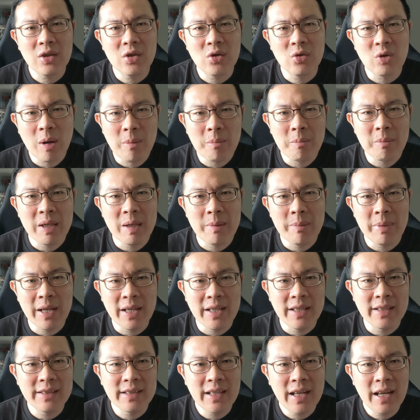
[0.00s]
rumbly
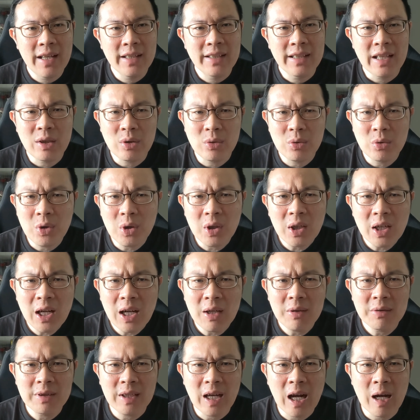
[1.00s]
bass that do not
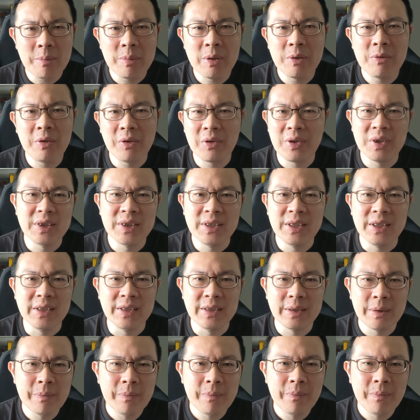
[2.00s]
cloud the upper frequencies.